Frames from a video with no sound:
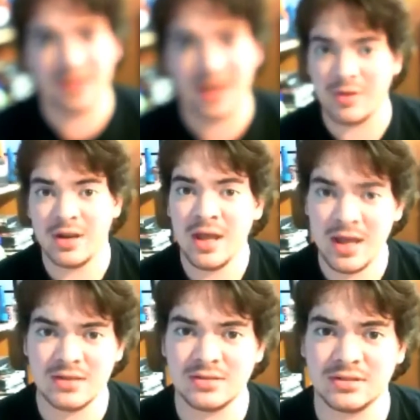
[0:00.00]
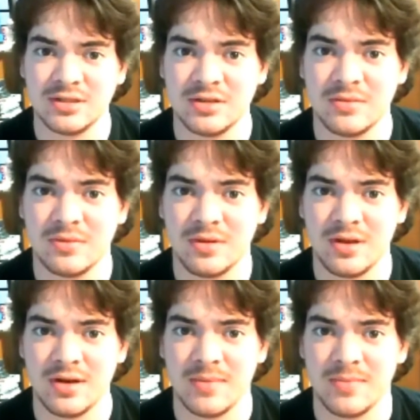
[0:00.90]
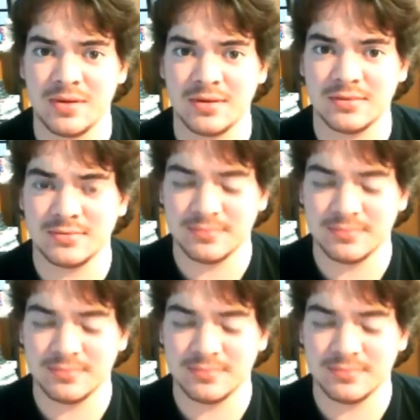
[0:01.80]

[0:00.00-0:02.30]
I would hate to see the internet bill.